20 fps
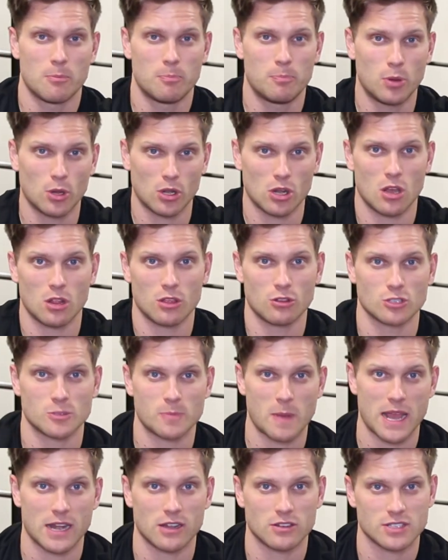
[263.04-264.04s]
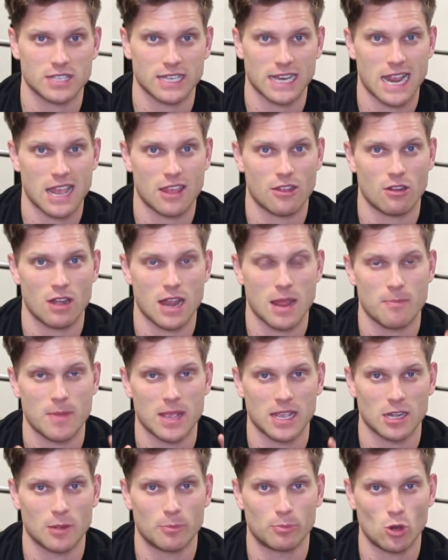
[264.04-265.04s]
put all those patterns together and
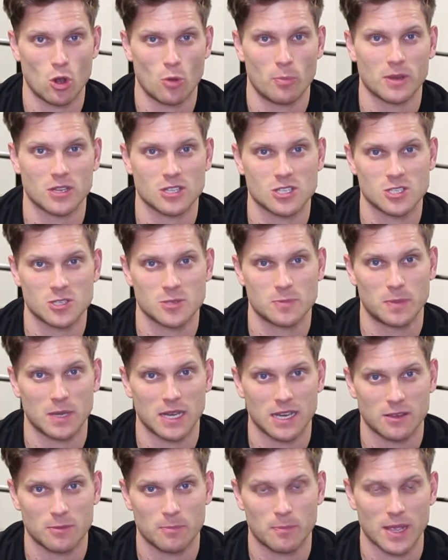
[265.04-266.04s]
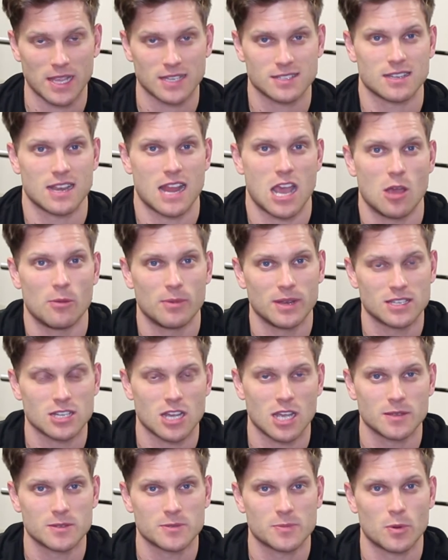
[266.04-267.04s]
make an appropriate split based on how many
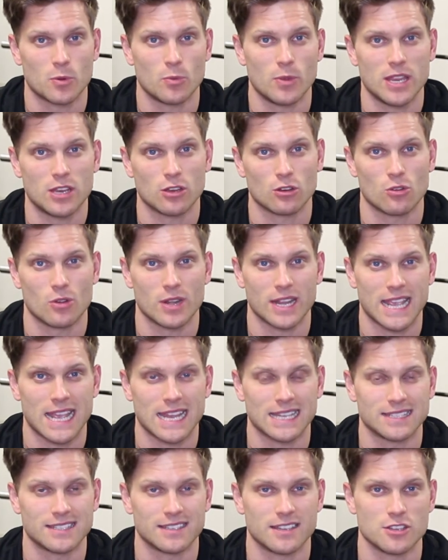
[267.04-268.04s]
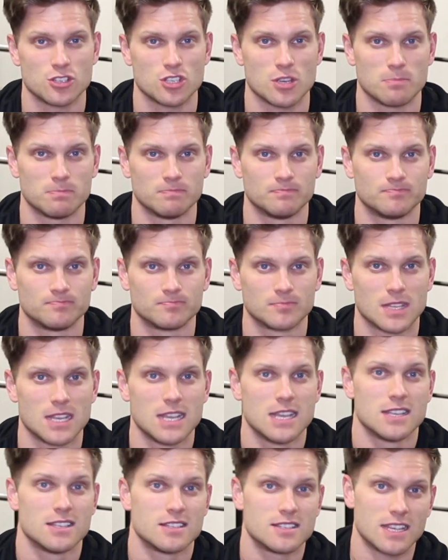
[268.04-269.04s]
times per week you're going to get into the gym.
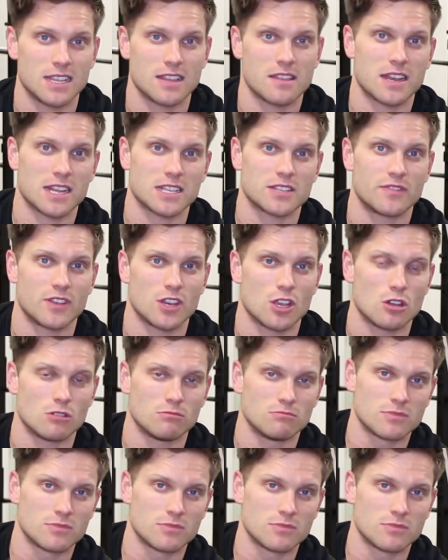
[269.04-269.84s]
See you in the next video.